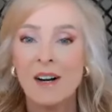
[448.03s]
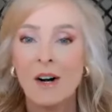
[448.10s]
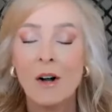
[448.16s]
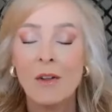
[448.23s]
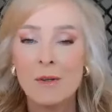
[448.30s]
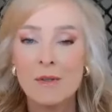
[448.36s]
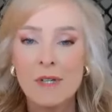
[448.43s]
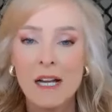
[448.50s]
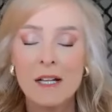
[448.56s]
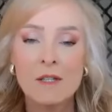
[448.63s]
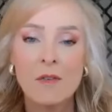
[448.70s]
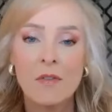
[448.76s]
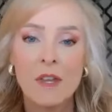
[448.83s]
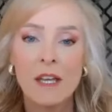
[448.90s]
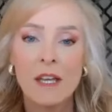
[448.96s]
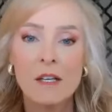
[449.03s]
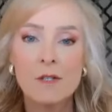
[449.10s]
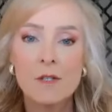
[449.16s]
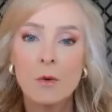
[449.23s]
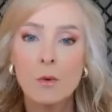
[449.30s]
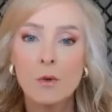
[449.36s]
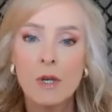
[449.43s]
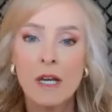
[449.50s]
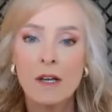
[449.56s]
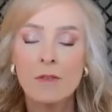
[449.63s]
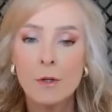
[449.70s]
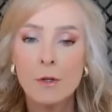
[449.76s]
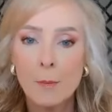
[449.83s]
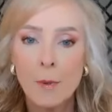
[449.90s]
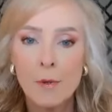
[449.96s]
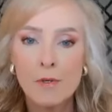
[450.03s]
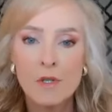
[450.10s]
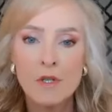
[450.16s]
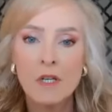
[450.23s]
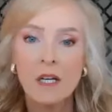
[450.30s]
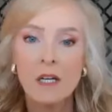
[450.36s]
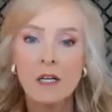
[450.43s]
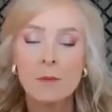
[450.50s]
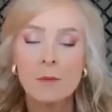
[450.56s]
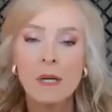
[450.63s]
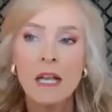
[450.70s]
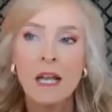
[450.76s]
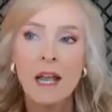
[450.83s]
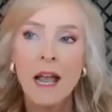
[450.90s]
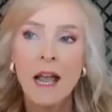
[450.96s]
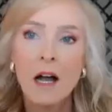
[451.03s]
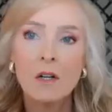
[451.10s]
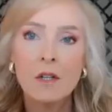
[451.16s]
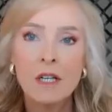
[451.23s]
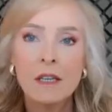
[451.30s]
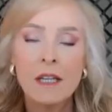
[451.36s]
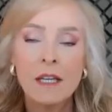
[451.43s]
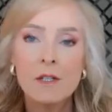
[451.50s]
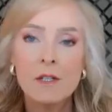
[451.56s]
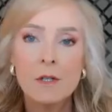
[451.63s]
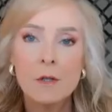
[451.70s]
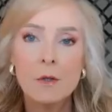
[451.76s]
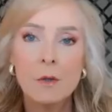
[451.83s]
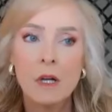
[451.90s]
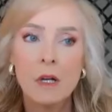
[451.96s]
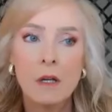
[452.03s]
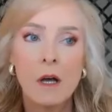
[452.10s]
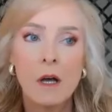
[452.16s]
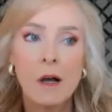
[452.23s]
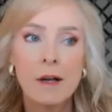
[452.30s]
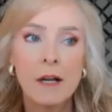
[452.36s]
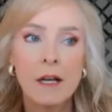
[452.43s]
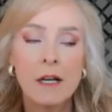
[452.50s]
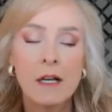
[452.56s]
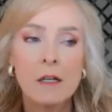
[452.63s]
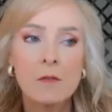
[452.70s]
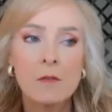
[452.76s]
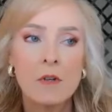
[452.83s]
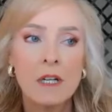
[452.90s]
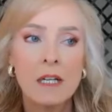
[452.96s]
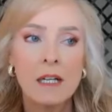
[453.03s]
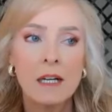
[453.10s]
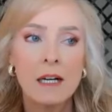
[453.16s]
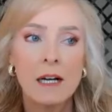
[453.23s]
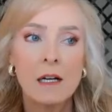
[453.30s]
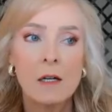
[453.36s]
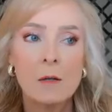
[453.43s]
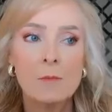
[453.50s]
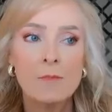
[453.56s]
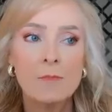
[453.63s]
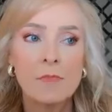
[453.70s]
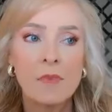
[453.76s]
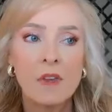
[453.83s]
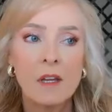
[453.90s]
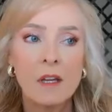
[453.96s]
all those kinds of things so when you have a new person come how can they do a lot of um,